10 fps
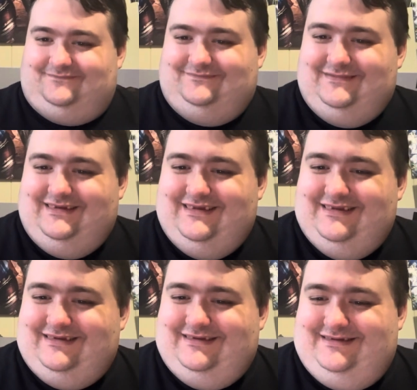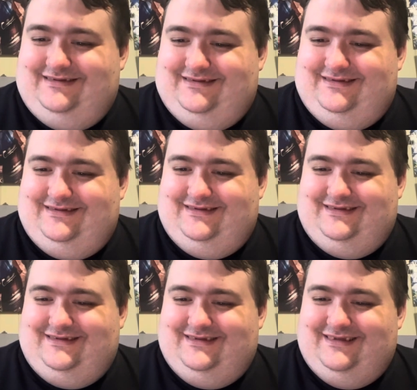
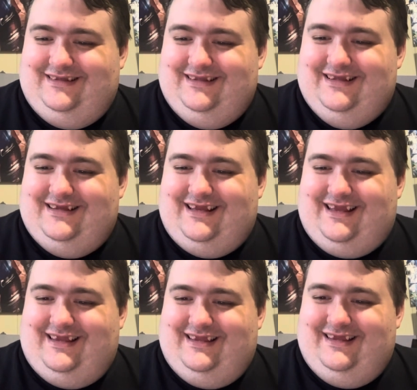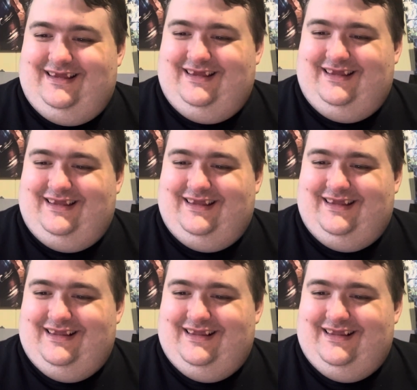Nobody speaks.